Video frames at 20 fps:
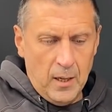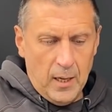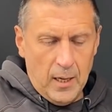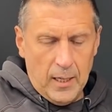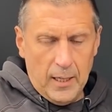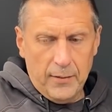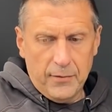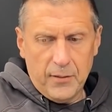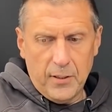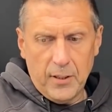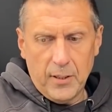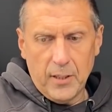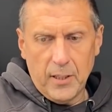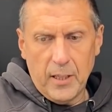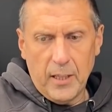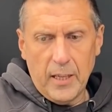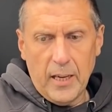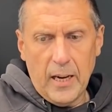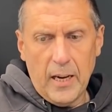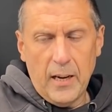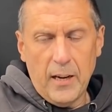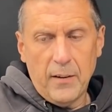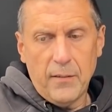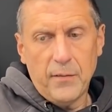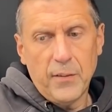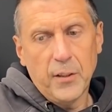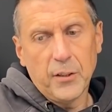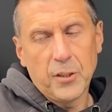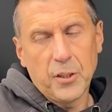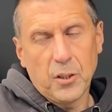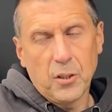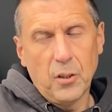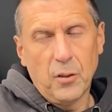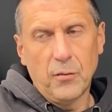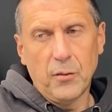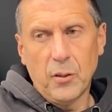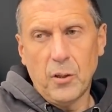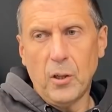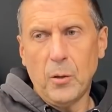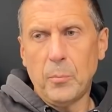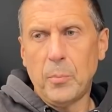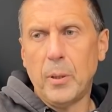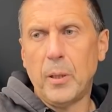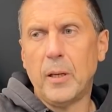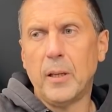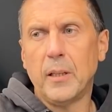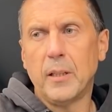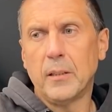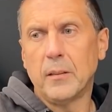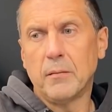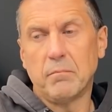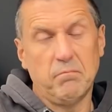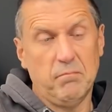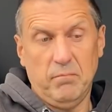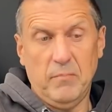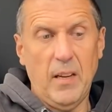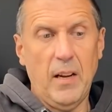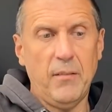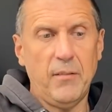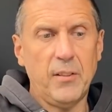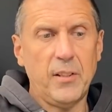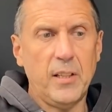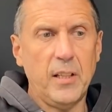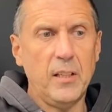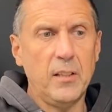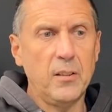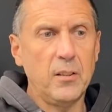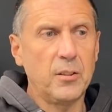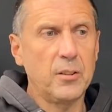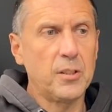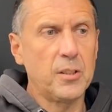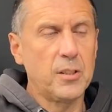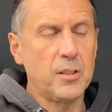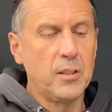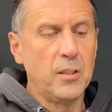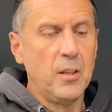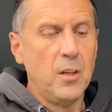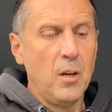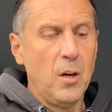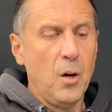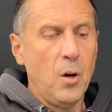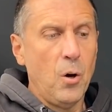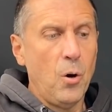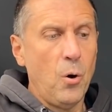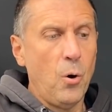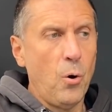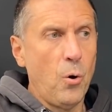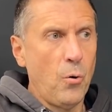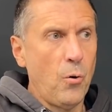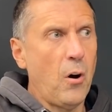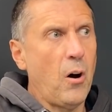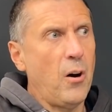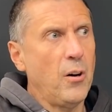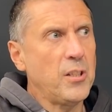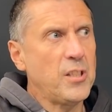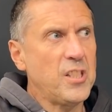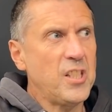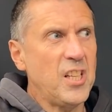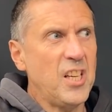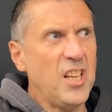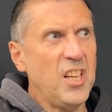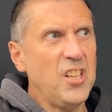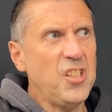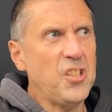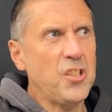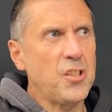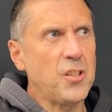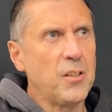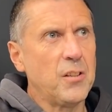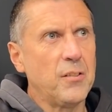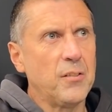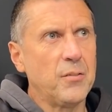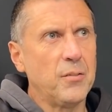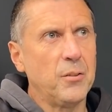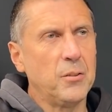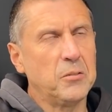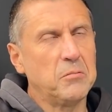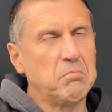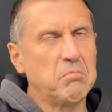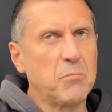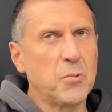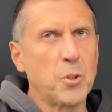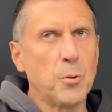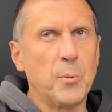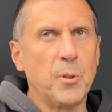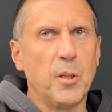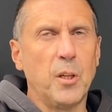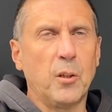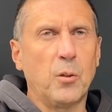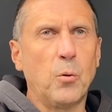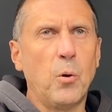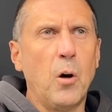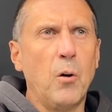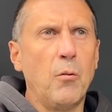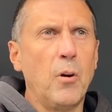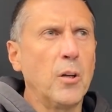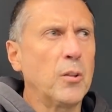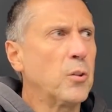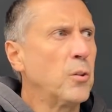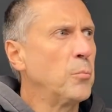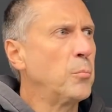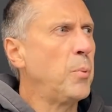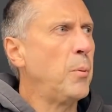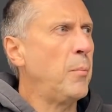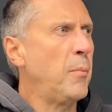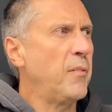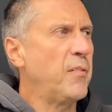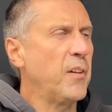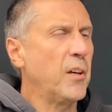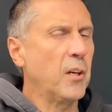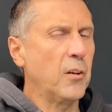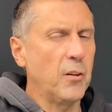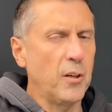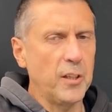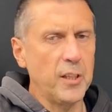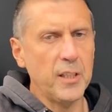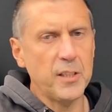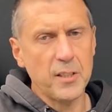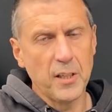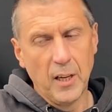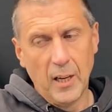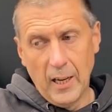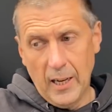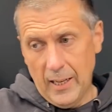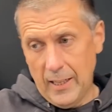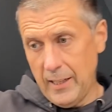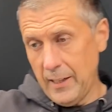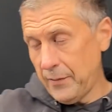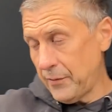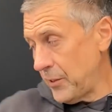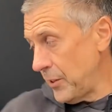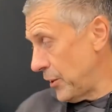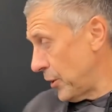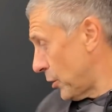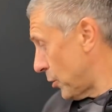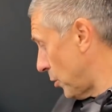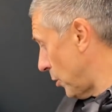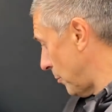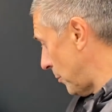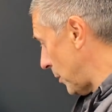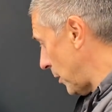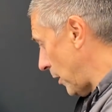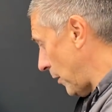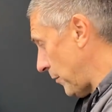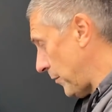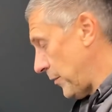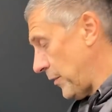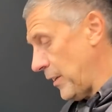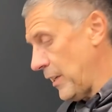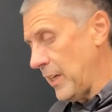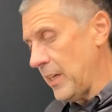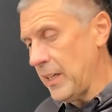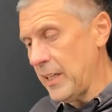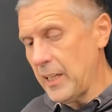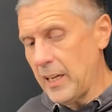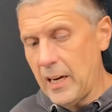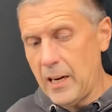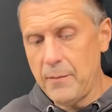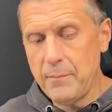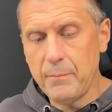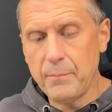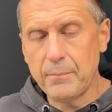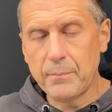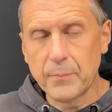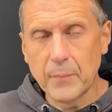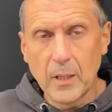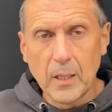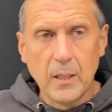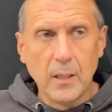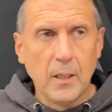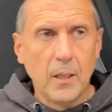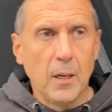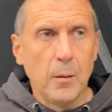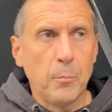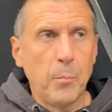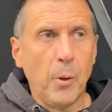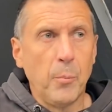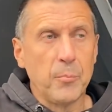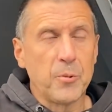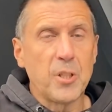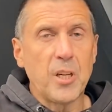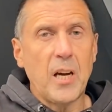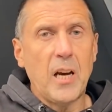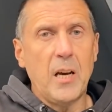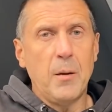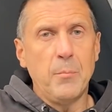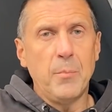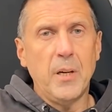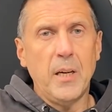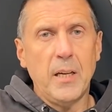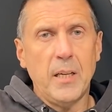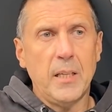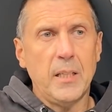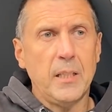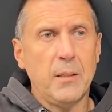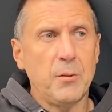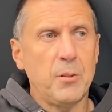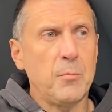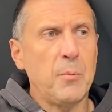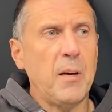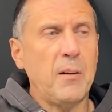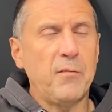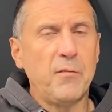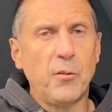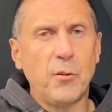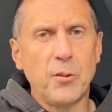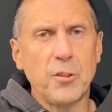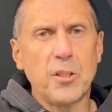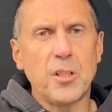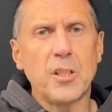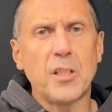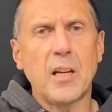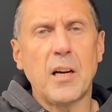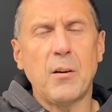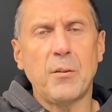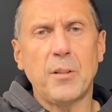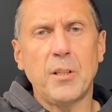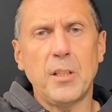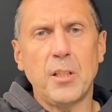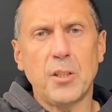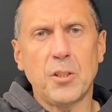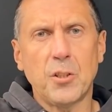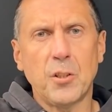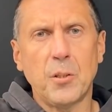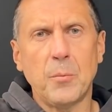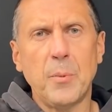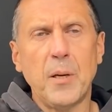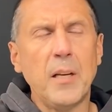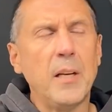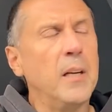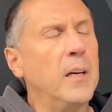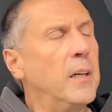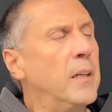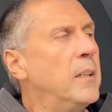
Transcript: Lifted the filter cover up, everything looked alright-ish. Thought something not quite right, couldn't put my finger on it. Lifted the cover off the pump chamber and it was about 4 inches lower than it should have been.